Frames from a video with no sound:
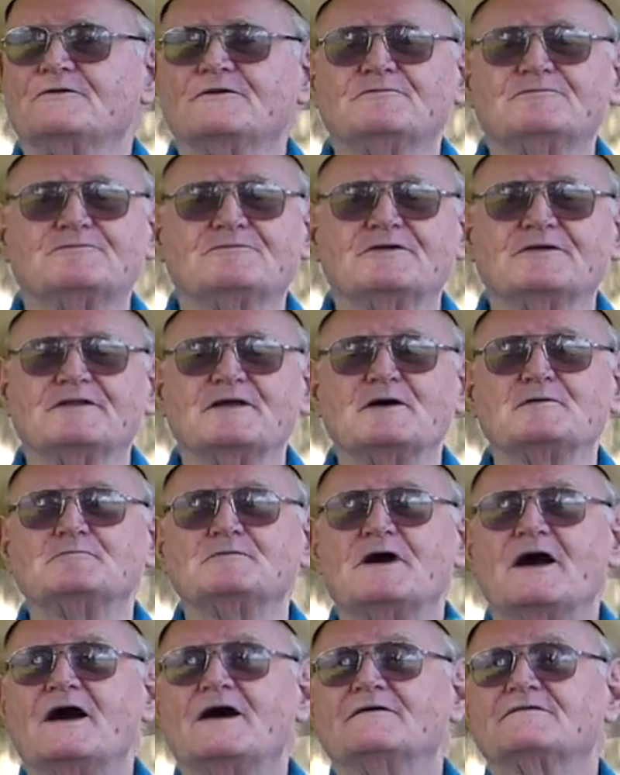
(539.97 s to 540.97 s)
for them
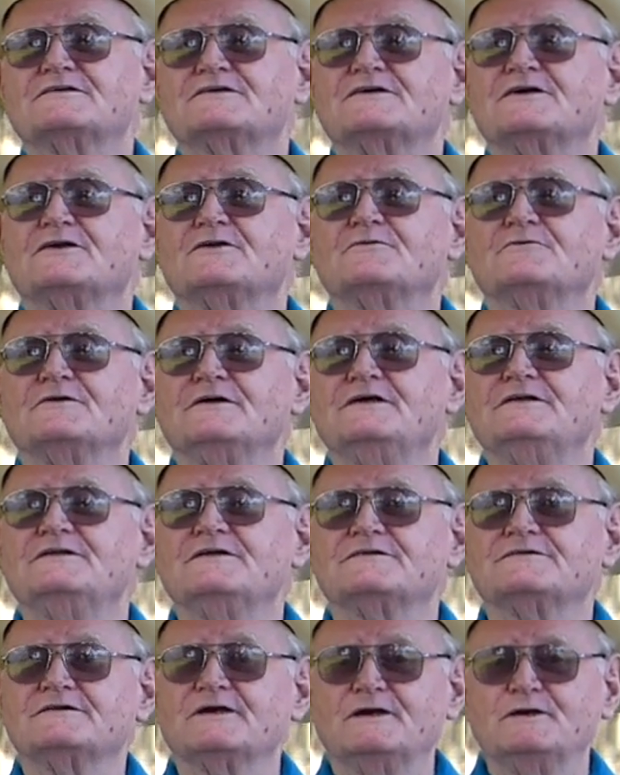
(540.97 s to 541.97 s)
to ask you to read the
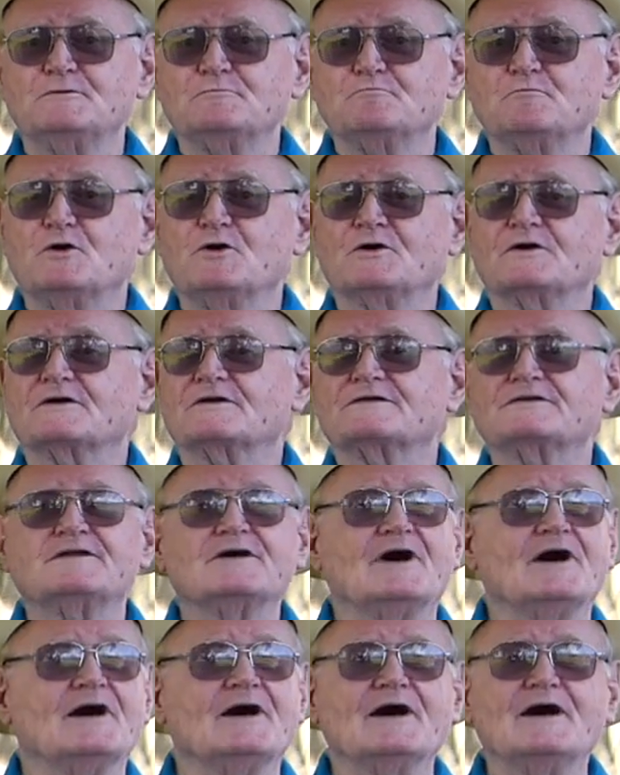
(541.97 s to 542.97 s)
same book
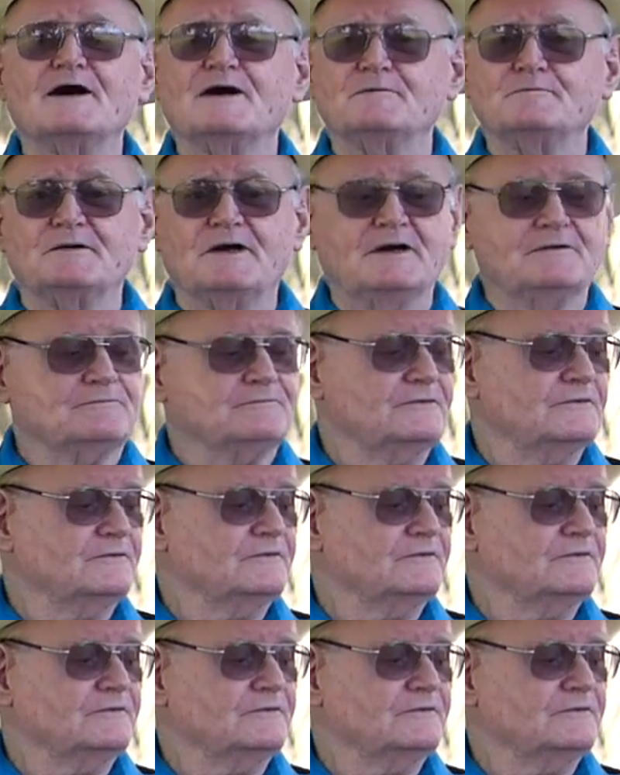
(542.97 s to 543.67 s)
time after